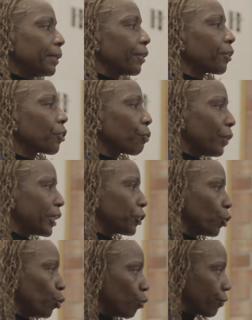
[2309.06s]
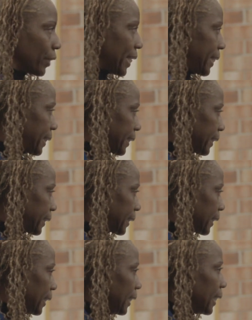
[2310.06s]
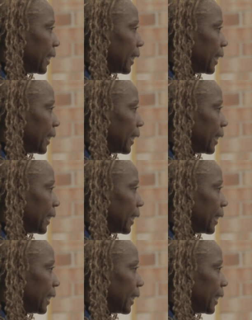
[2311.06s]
be a threshold for ACEs